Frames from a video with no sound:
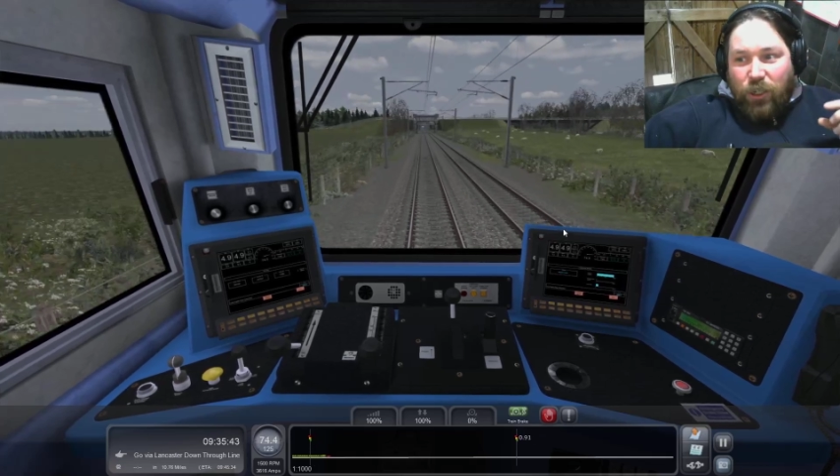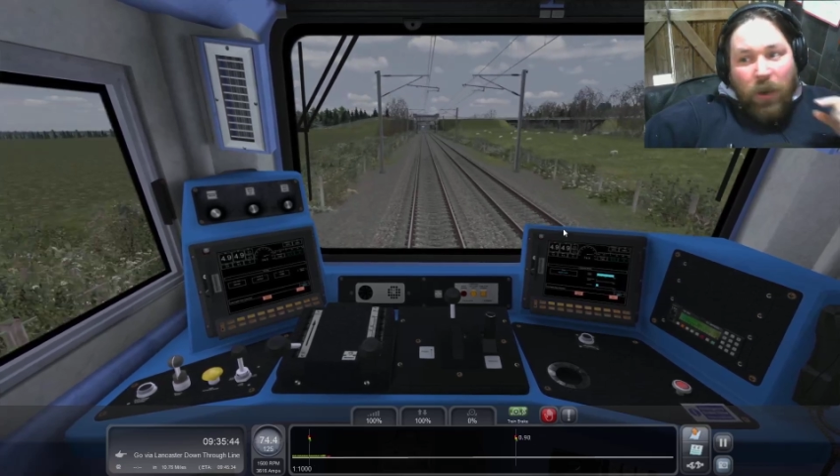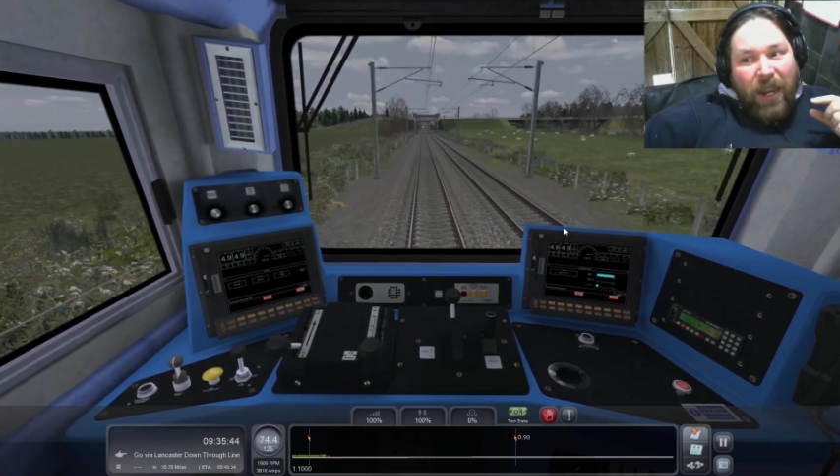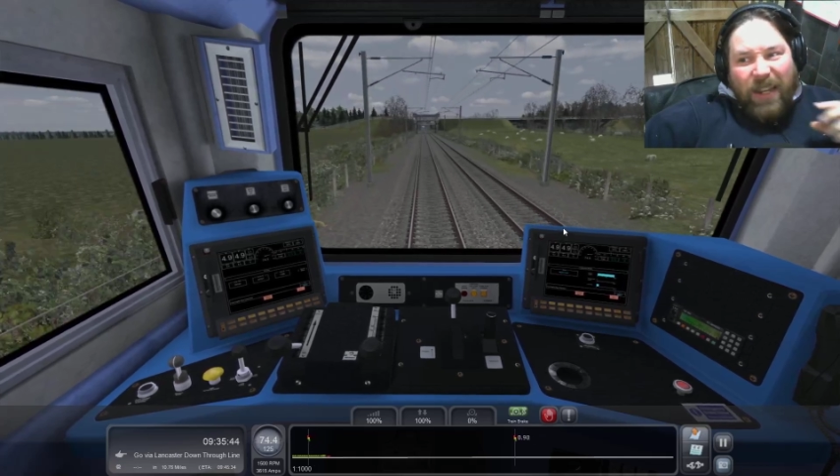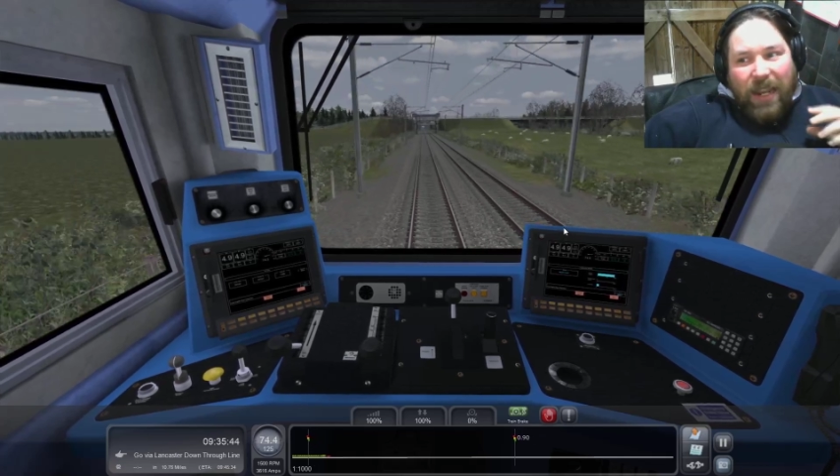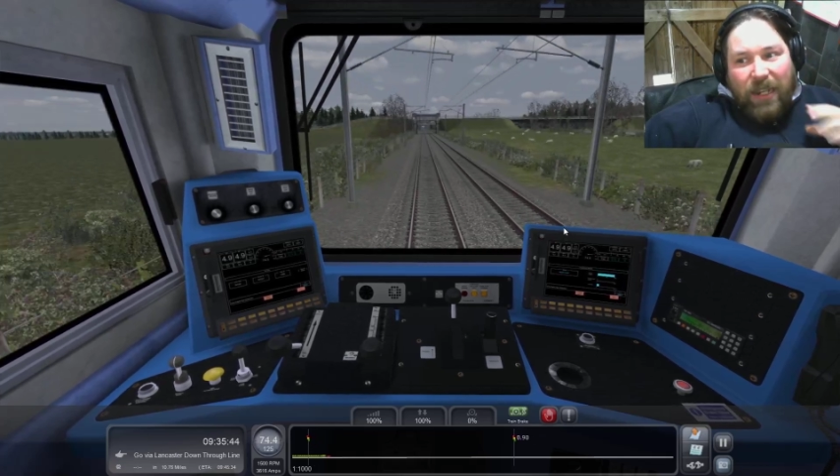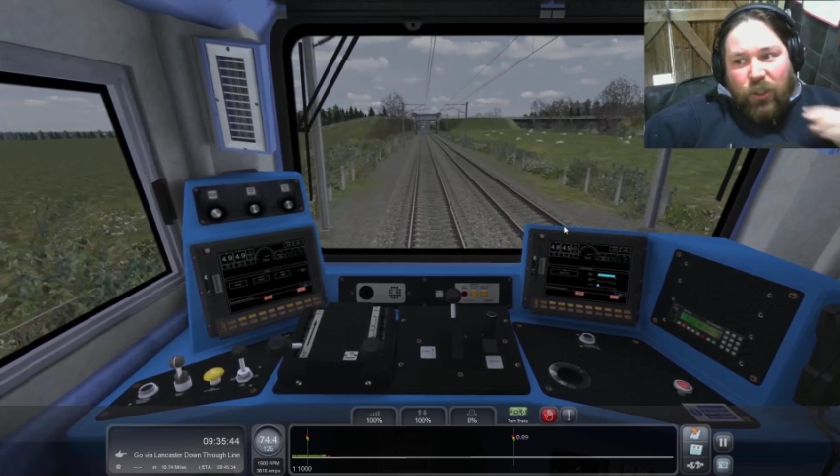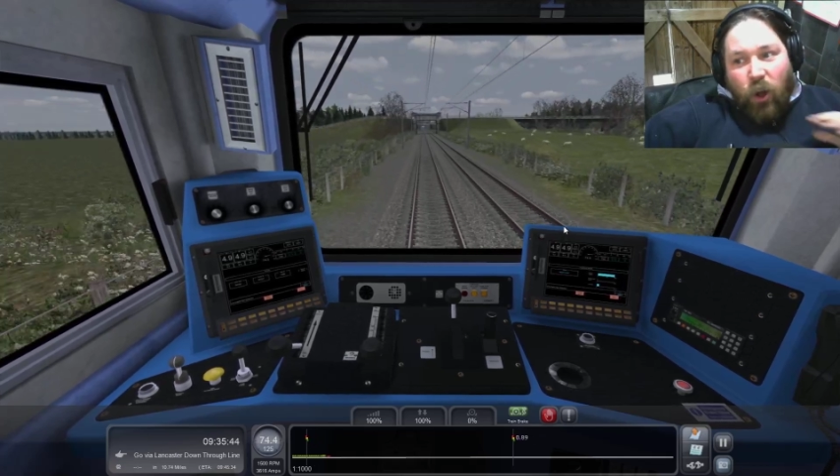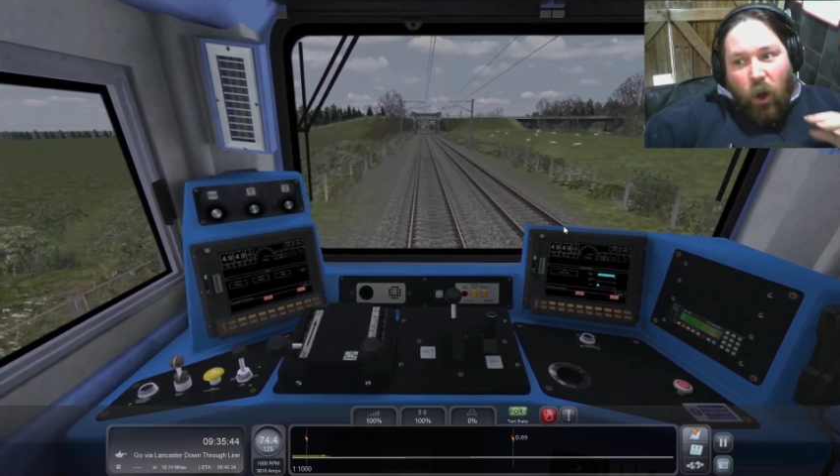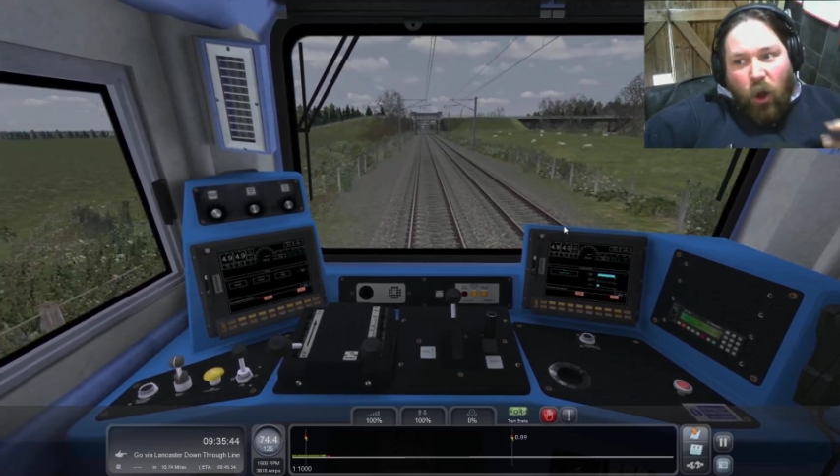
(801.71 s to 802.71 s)
it's
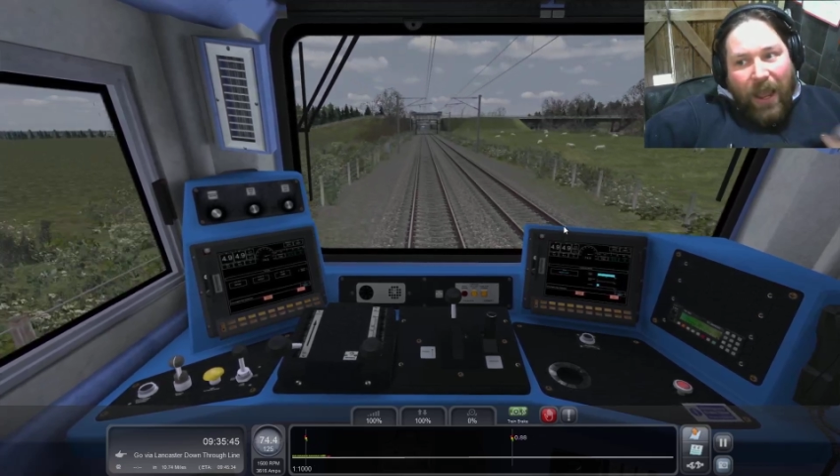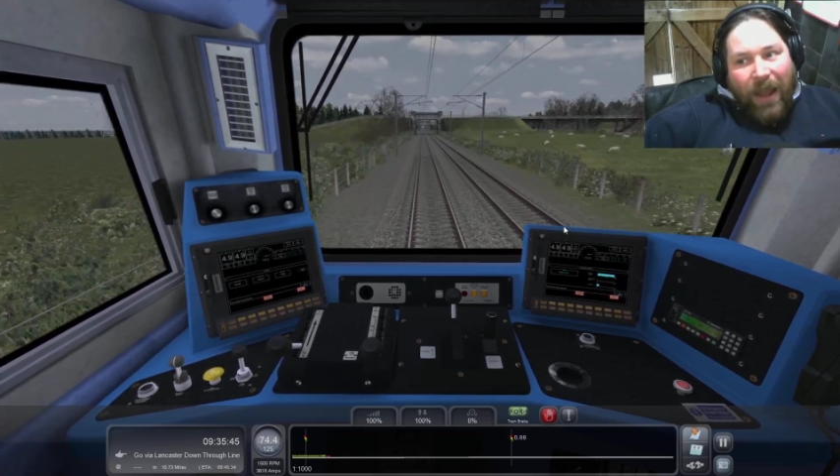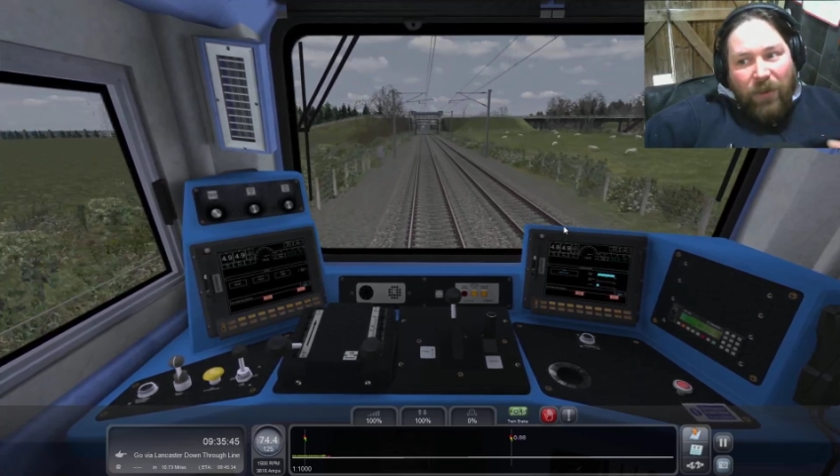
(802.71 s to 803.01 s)
not out of